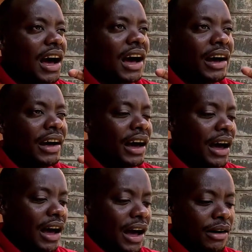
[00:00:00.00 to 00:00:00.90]

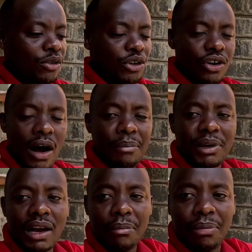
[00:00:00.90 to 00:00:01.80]
I grew up
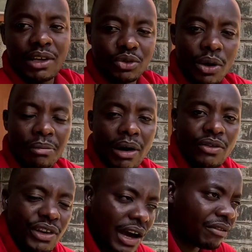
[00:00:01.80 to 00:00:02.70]
in a place whereby
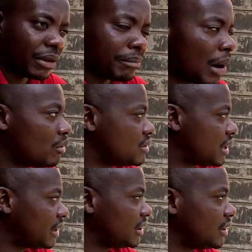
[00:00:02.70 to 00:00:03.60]
we have a
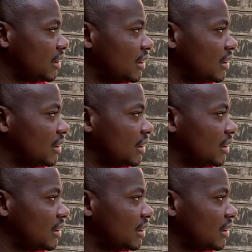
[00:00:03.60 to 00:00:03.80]
mountain.